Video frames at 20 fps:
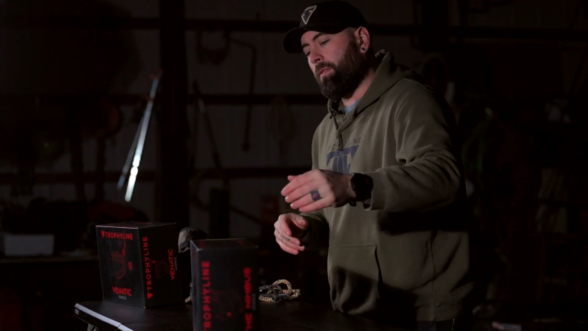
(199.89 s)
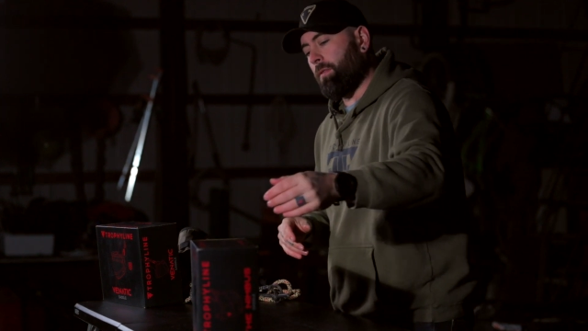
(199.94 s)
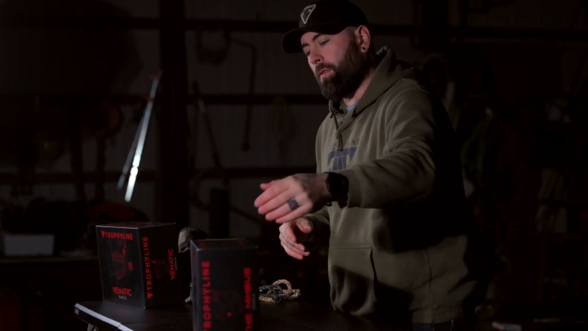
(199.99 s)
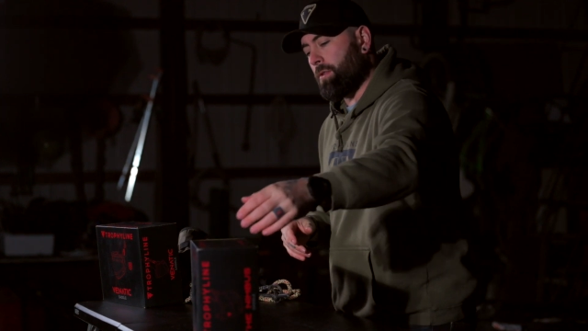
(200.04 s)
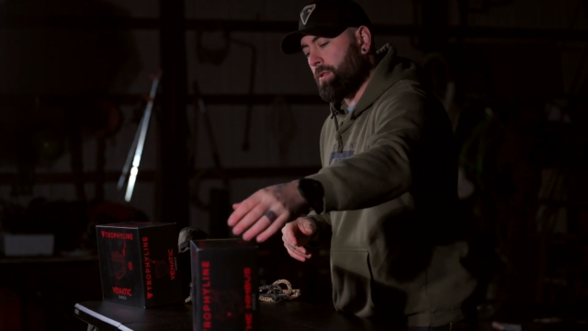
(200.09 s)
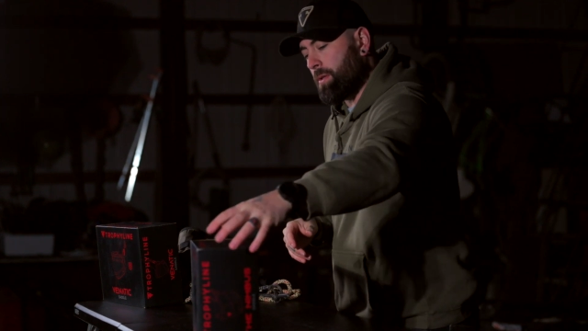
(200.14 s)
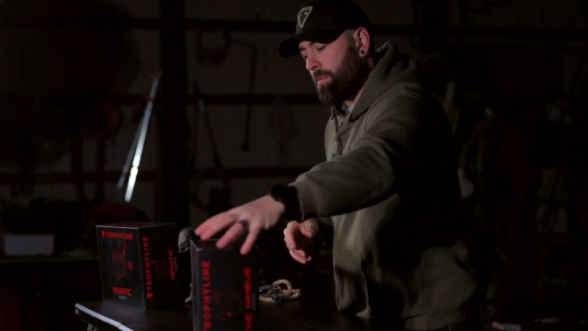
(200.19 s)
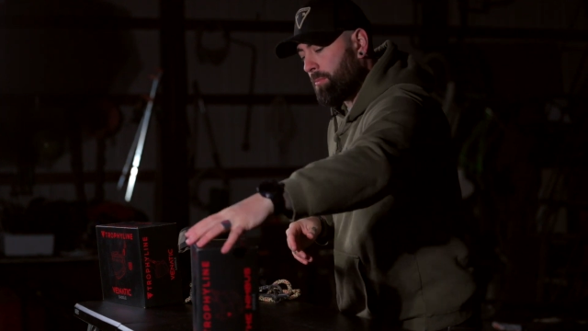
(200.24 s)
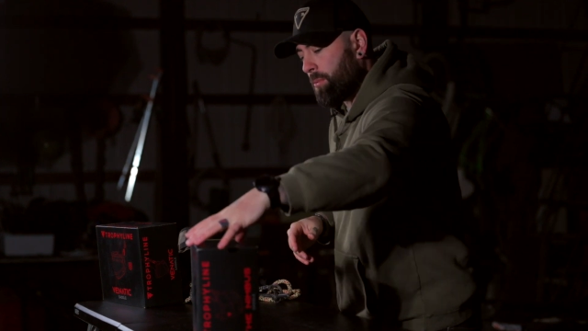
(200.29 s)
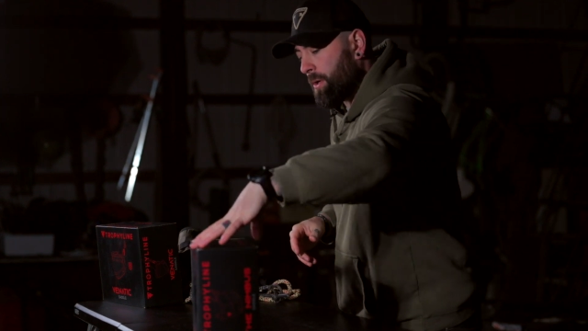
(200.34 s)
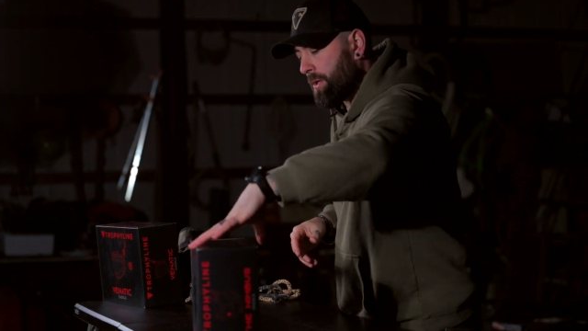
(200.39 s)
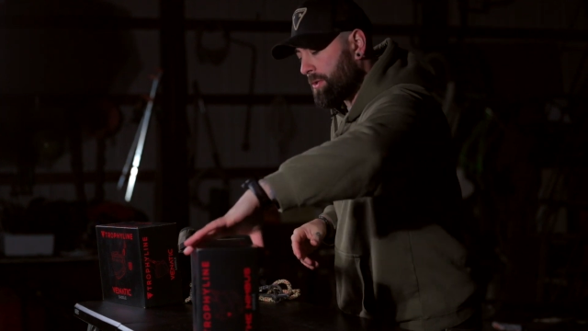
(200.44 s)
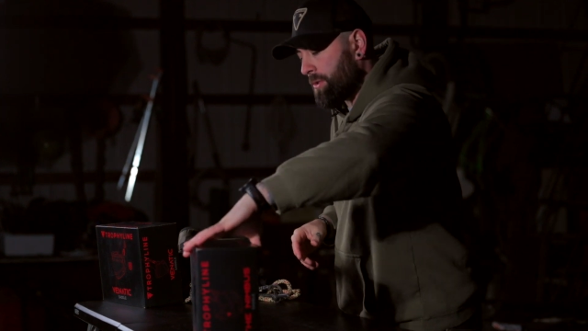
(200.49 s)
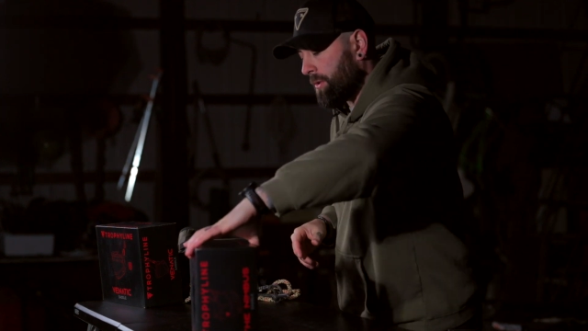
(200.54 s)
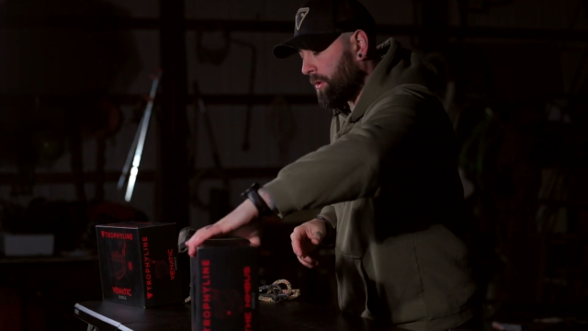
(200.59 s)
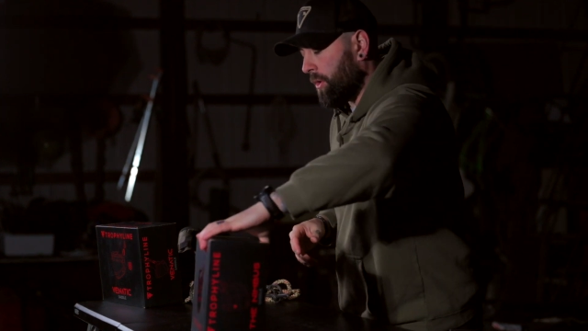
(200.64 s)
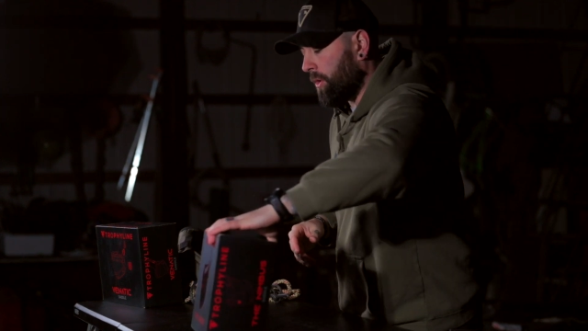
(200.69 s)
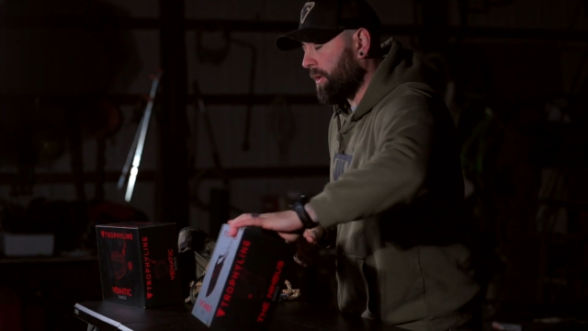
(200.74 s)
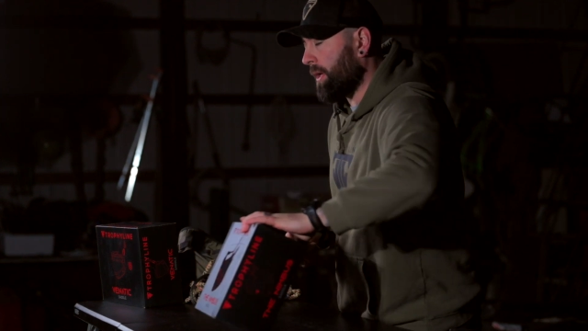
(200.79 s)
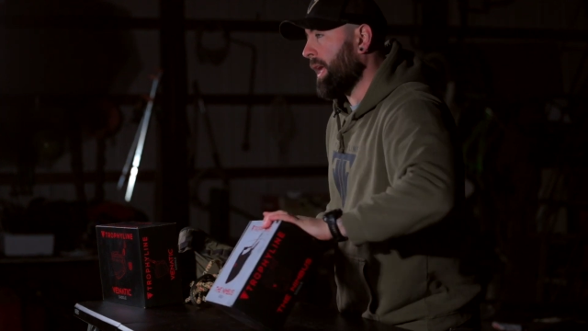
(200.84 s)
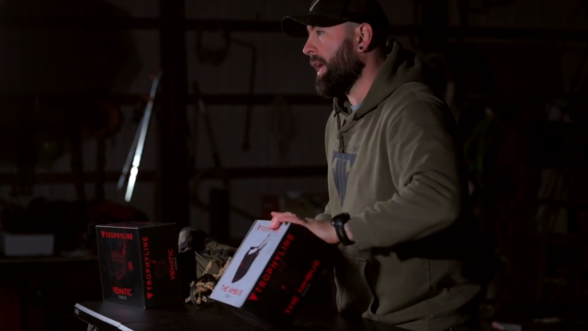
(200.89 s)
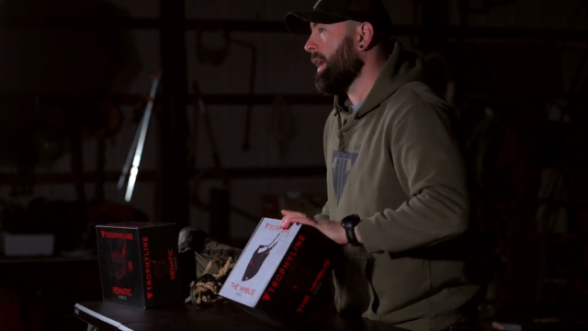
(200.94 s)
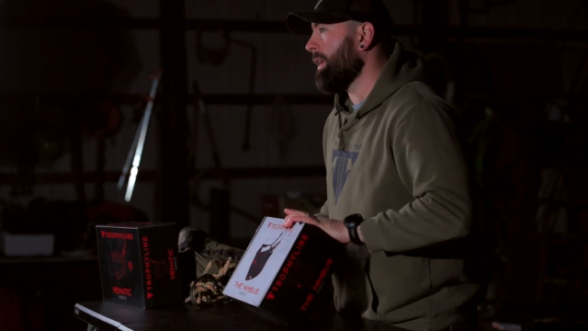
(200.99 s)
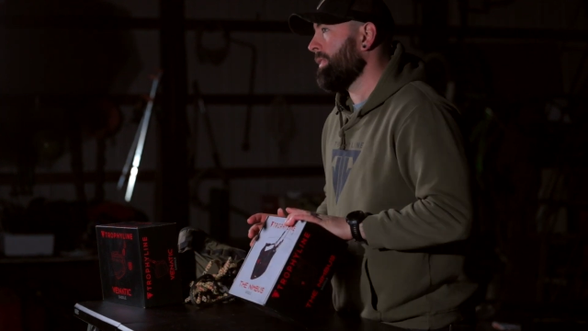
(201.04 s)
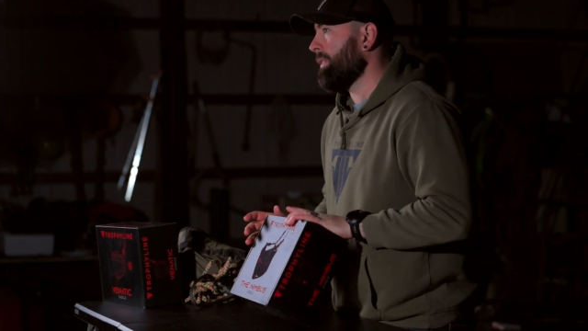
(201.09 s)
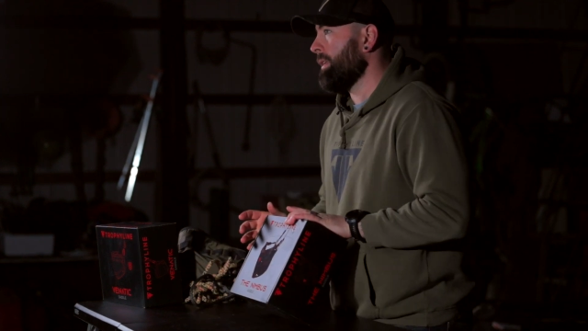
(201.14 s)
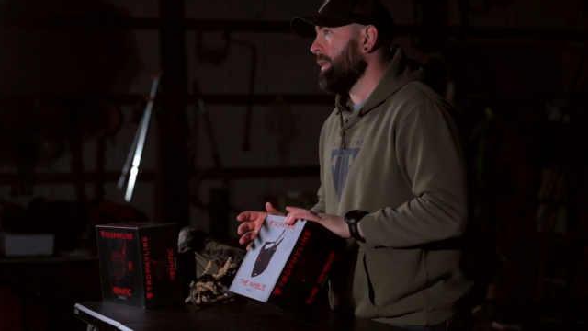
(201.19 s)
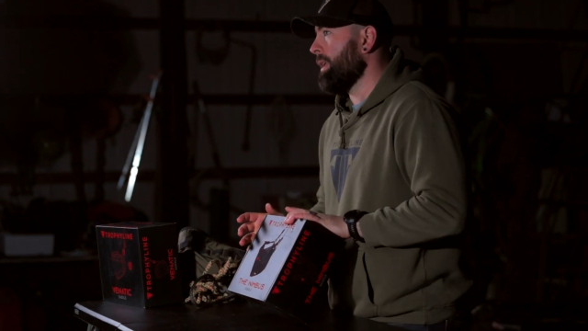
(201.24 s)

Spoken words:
first impression look at the